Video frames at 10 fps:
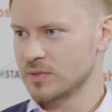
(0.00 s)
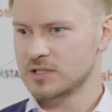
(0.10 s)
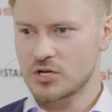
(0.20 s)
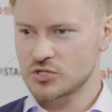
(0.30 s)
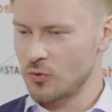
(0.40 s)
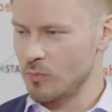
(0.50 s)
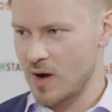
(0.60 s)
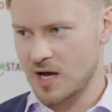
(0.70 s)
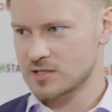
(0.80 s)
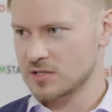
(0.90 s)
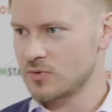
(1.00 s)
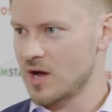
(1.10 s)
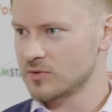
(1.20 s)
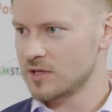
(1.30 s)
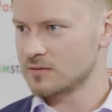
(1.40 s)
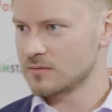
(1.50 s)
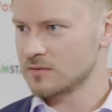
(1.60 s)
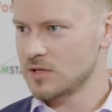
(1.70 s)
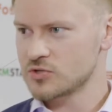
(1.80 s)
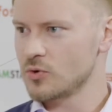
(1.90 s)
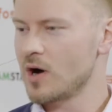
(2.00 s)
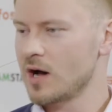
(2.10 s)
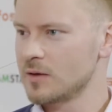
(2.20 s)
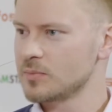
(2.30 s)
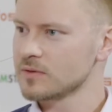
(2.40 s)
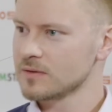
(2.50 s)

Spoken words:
but there is no buzz around it, there is no hype?